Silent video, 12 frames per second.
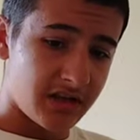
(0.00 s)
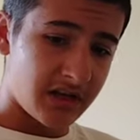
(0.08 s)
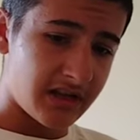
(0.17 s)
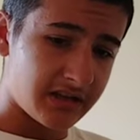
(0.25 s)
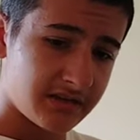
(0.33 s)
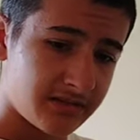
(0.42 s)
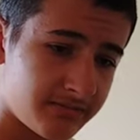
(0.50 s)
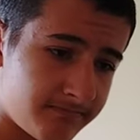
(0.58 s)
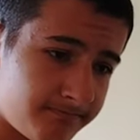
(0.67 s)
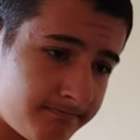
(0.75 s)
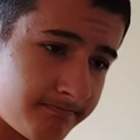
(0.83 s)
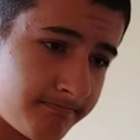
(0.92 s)
and
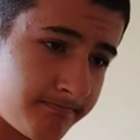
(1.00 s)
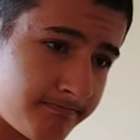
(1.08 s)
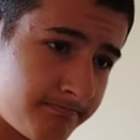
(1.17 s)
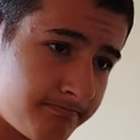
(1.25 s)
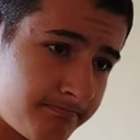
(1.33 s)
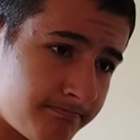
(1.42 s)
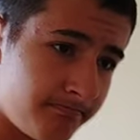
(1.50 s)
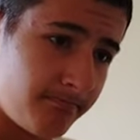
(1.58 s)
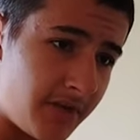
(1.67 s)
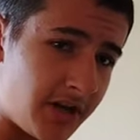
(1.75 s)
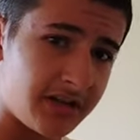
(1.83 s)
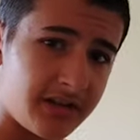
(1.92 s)

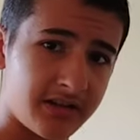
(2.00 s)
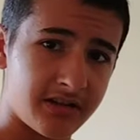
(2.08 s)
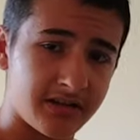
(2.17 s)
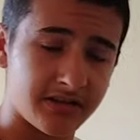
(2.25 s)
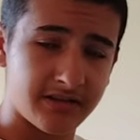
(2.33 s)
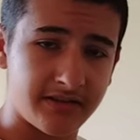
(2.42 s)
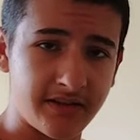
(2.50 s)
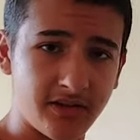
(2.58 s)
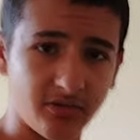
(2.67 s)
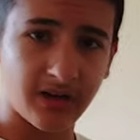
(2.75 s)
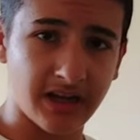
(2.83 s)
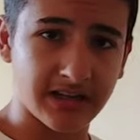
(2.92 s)
bye see
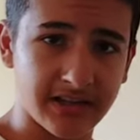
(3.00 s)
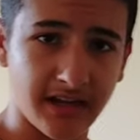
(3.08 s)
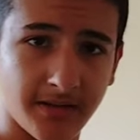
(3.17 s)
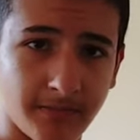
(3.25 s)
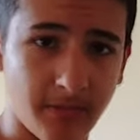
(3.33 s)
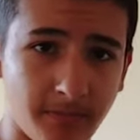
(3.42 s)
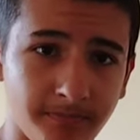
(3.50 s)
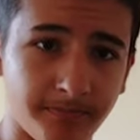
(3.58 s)
you next time